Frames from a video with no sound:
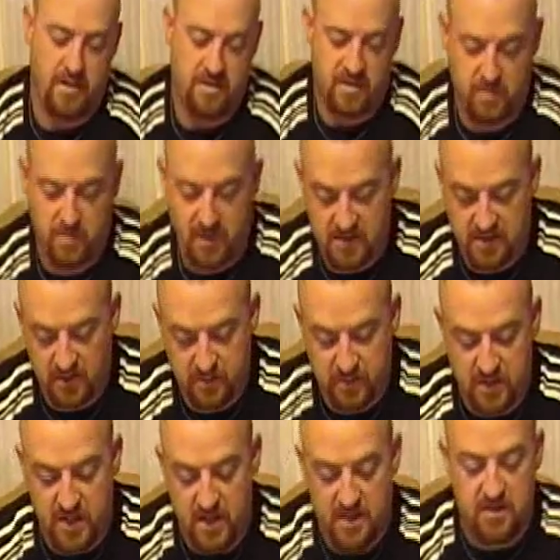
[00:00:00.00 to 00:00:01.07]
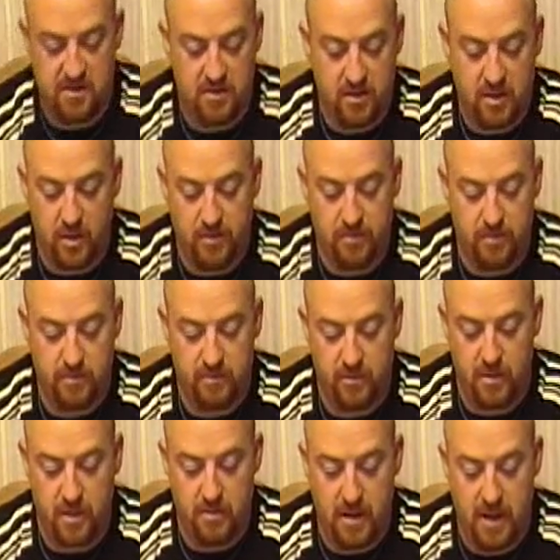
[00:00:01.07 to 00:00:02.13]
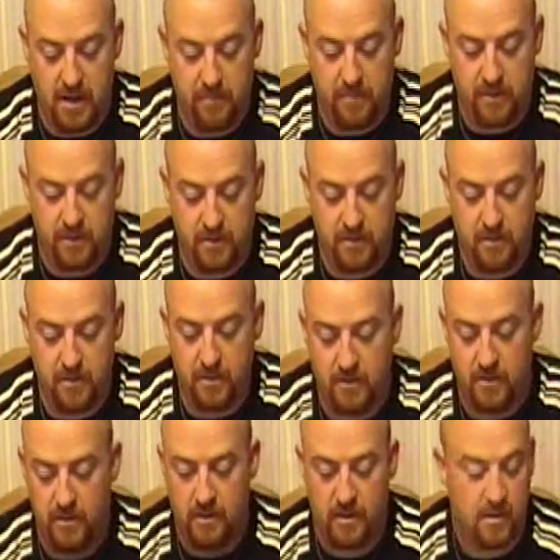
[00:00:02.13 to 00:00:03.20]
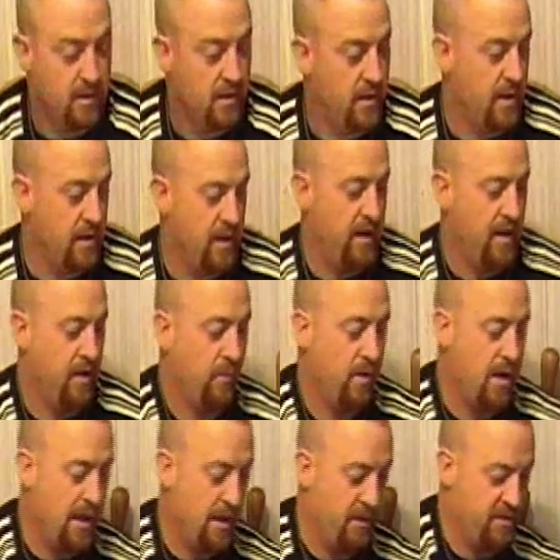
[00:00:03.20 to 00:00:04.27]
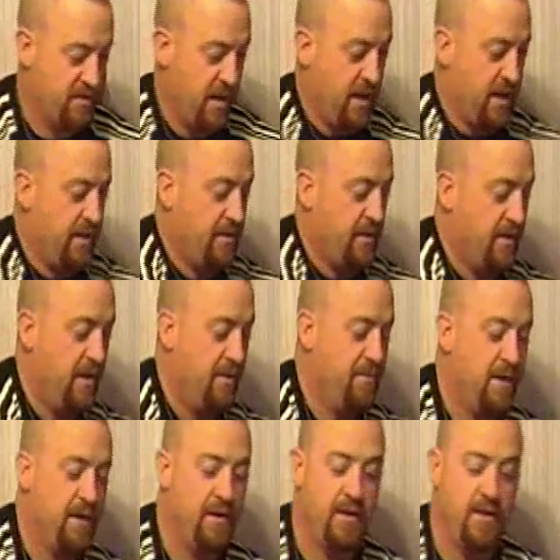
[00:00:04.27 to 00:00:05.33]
It just makes it a little bit easier to go through, in my opinion. And while I was at it, I made